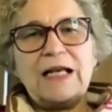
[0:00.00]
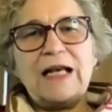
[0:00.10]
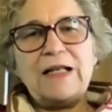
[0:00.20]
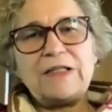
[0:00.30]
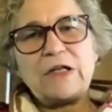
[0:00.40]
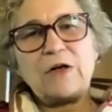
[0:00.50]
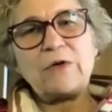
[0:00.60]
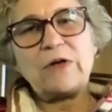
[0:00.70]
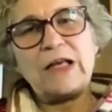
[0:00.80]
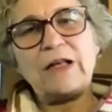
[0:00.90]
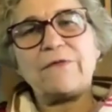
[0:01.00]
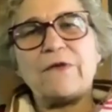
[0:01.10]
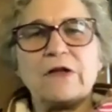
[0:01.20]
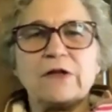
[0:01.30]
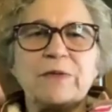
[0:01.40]
And so, and if
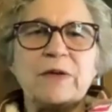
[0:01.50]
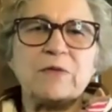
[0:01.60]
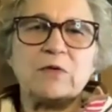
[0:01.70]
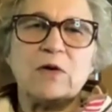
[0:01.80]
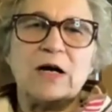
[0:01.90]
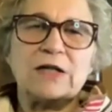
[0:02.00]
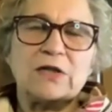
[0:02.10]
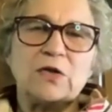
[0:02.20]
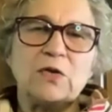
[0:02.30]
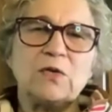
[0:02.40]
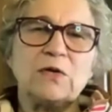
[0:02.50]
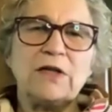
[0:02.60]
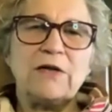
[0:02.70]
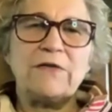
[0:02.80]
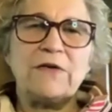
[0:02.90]
other people want to
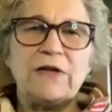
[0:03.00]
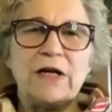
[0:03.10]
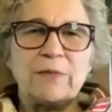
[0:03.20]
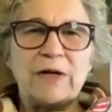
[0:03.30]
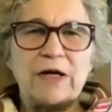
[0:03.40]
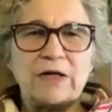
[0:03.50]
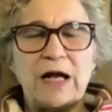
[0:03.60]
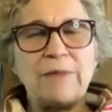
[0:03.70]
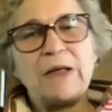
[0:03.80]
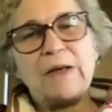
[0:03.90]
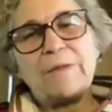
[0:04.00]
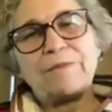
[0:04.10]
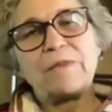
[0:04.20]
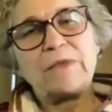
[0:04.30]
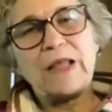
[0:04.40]
live in their paradigm,
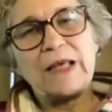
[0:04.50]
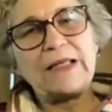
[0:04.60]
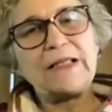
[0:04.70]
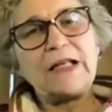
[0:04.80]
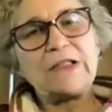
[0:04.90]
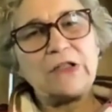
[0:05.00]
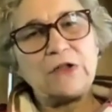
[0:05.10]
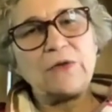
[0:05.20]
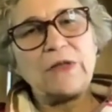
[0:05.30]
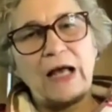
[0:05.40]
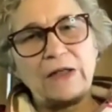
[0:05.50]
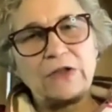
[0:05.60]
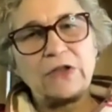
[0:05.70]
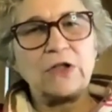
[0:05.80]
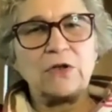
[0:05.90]
they get to do that
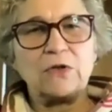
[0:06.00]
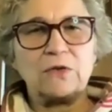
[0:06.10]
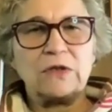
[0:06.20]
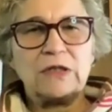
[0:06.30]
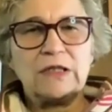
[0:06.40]
too.